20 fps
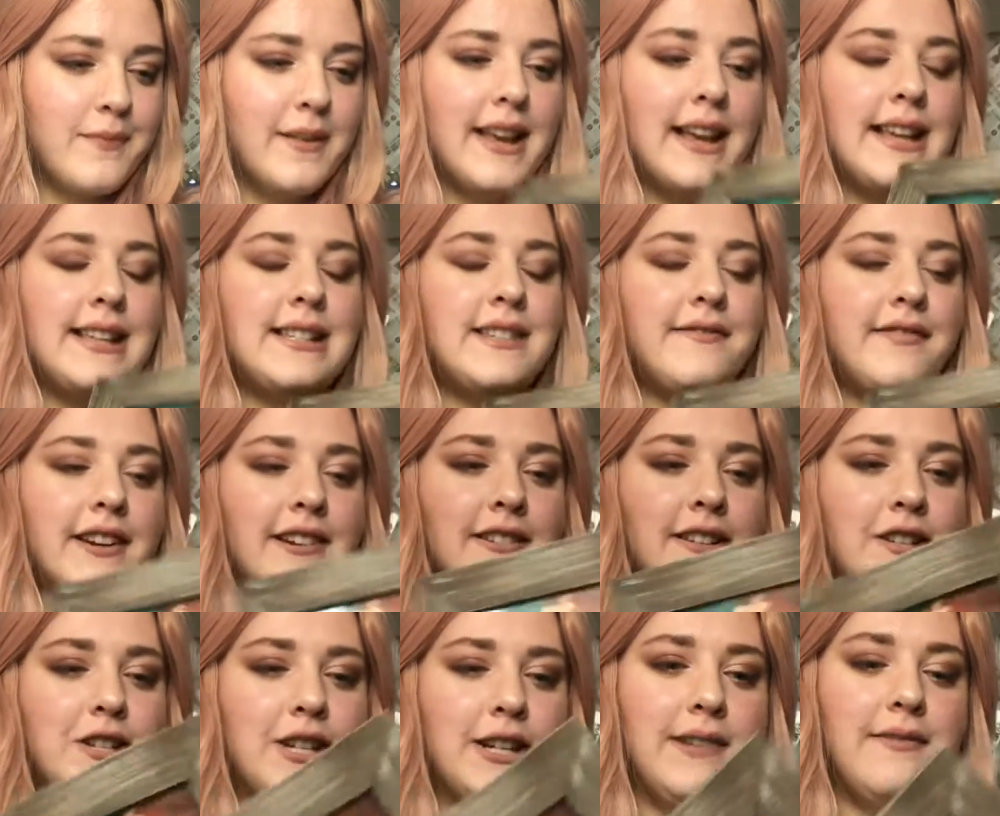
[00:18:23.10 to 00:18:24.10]
It's a very
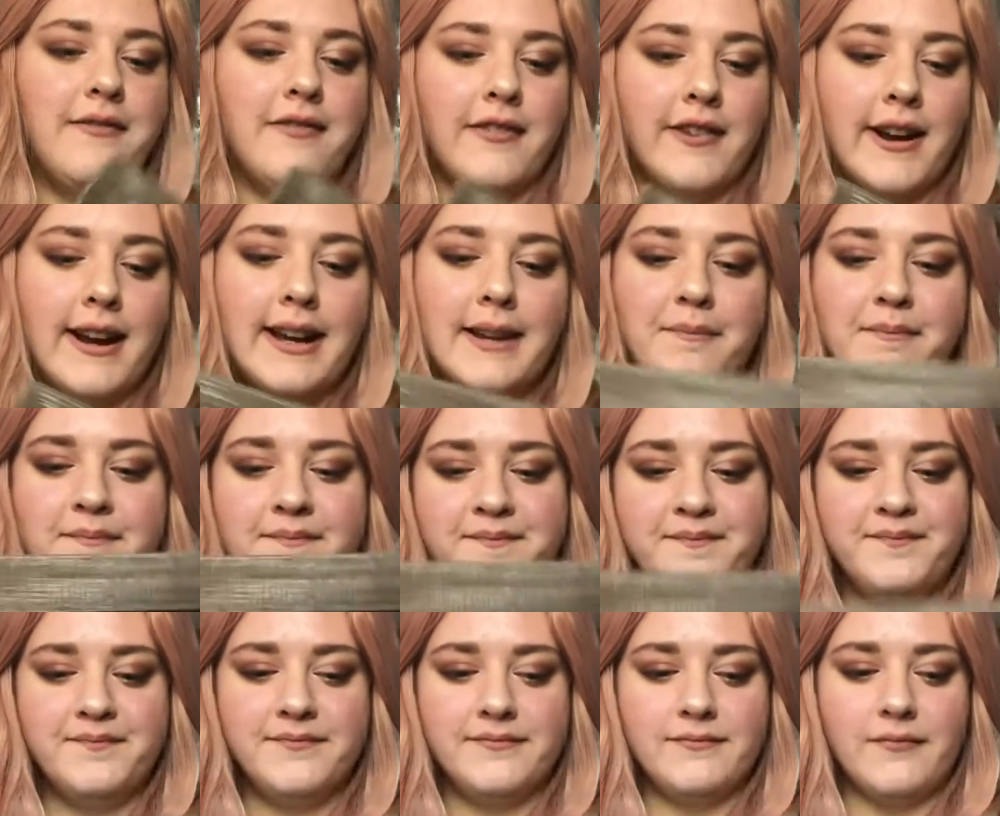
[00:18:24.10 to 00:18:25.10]
cheap frame.
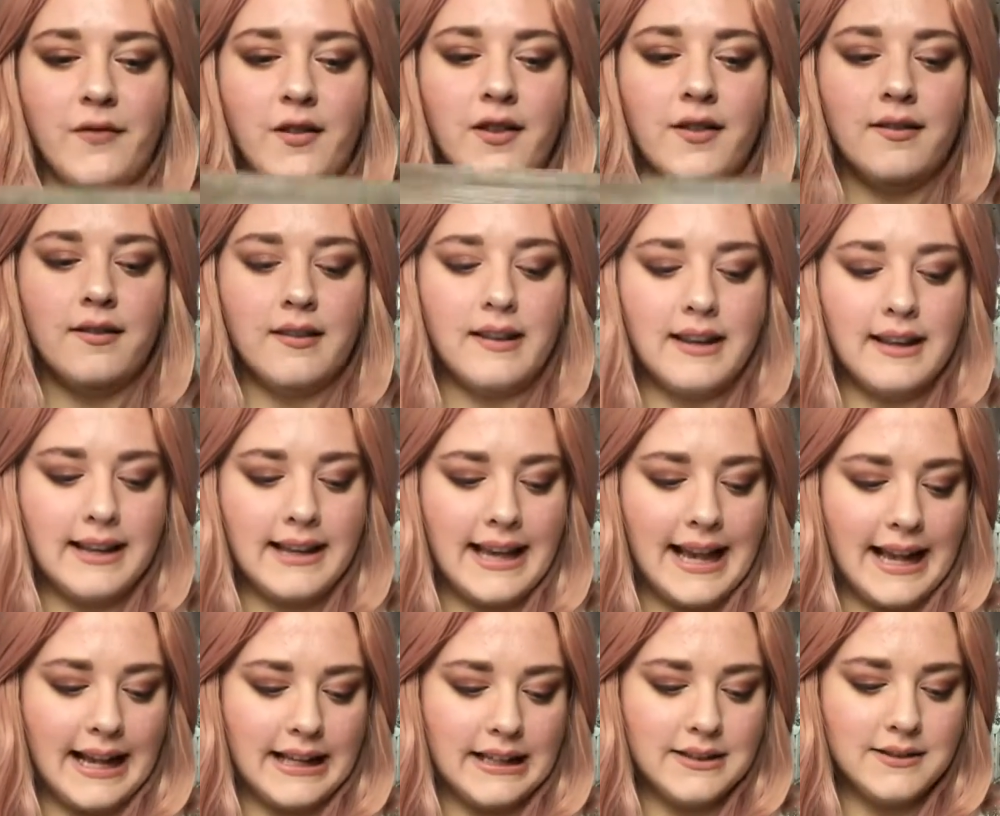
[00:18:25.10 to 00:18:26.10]

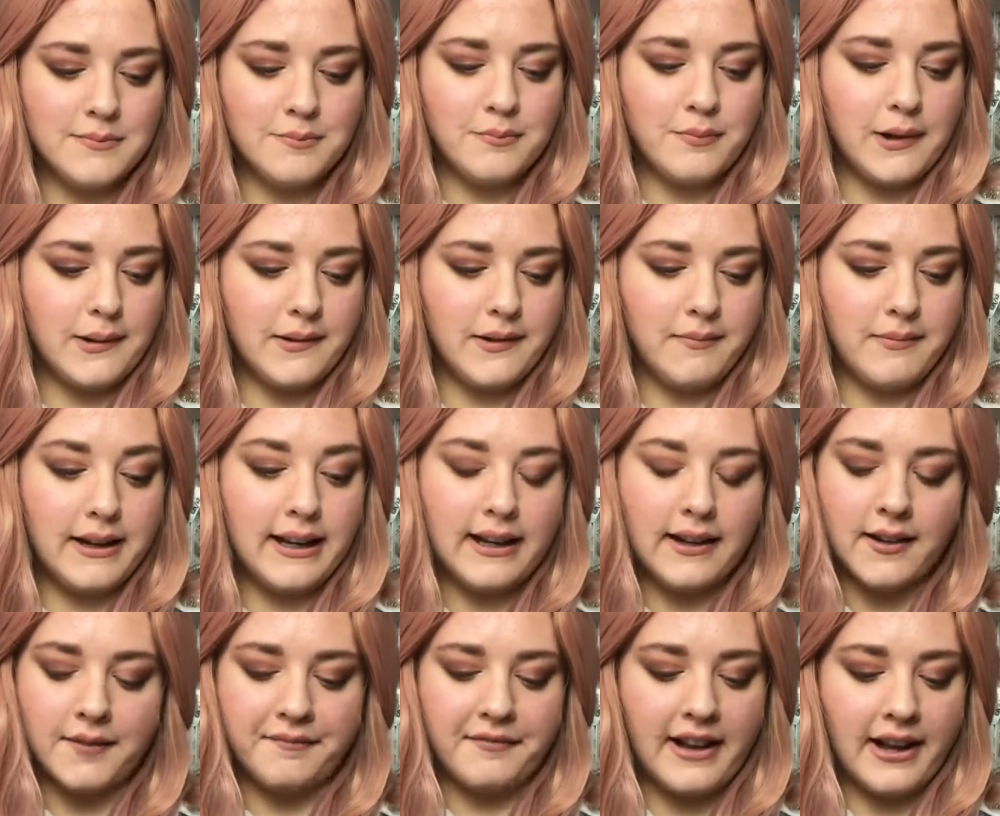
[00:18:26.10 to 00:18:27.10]
Again, probably you
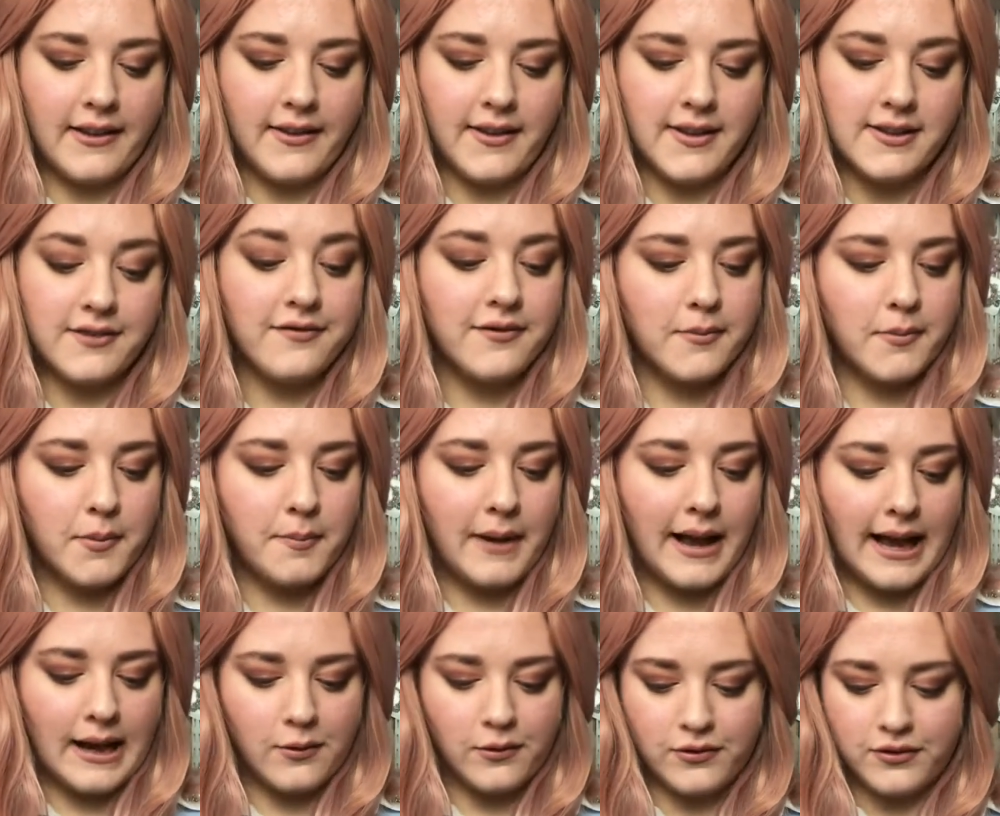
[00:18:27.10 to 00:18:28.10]
can find this from a
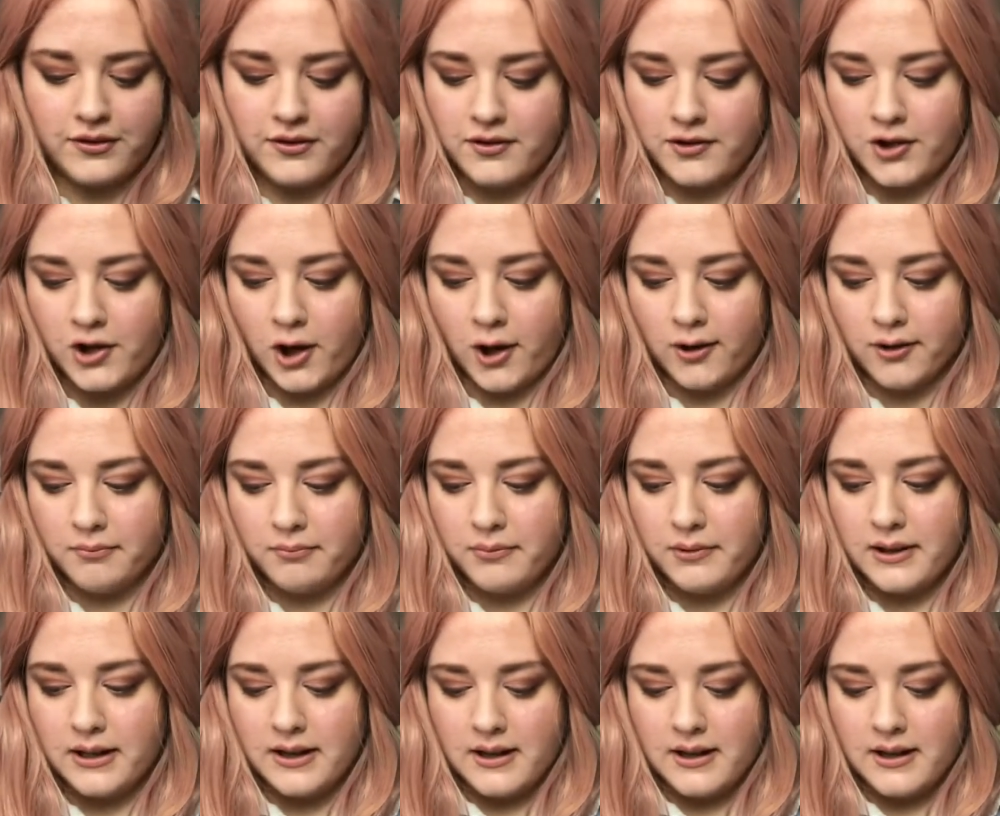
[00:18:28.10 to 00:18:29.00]
pound's shop.